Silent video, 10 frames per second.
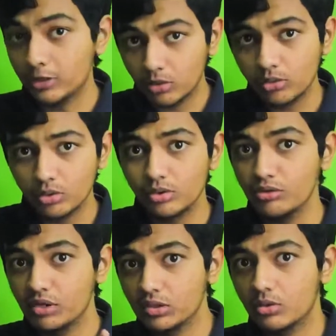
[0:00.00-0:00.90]
don't know
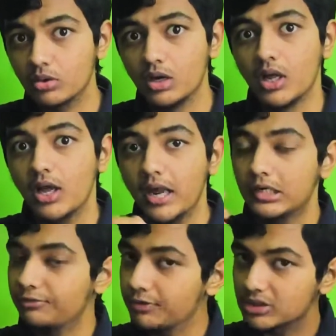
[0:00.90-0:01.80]
dual core at
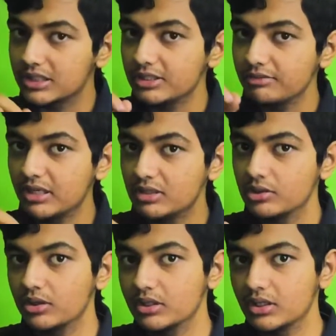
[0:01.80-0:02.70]
the first glance when I
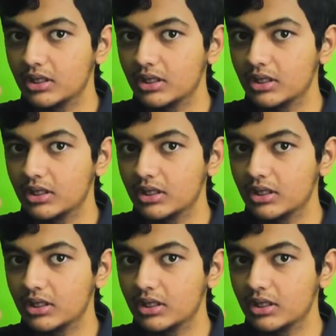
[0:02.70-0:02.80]
saw it.